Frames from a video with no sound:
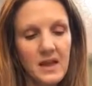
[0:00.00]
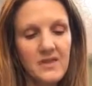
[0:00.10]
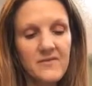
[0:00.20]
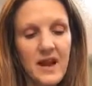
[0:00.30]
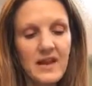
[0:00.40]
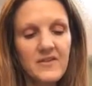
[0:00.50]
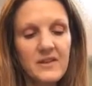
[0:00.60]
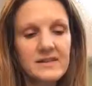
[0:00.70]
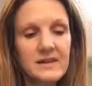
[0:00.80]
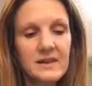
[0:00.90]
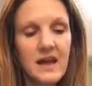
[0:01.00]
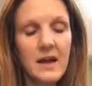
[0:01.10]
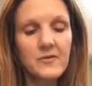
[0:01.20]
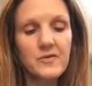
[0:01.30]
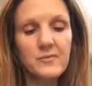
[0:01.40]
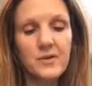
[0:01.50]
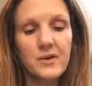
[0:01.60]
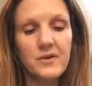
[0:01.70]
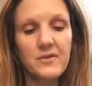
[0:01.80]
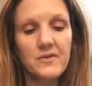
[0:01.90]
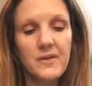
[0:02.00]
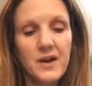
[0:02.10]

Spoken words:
If energy is allowed to move,